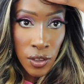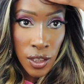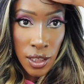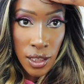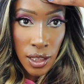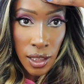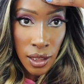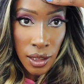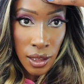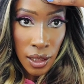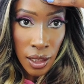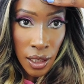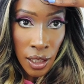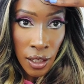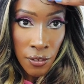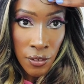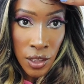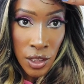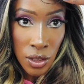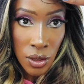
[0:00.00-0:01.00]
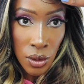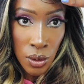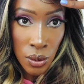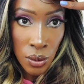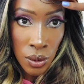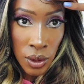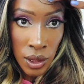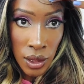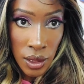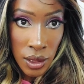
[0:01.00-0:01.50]
even tell that I haven't
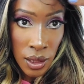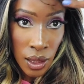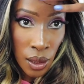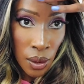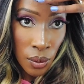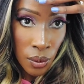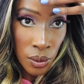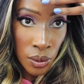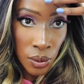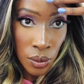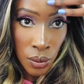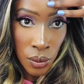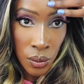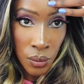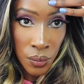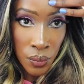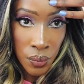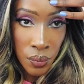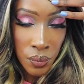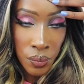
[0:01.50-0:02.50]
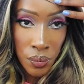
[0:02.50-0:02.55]
glued it down? No.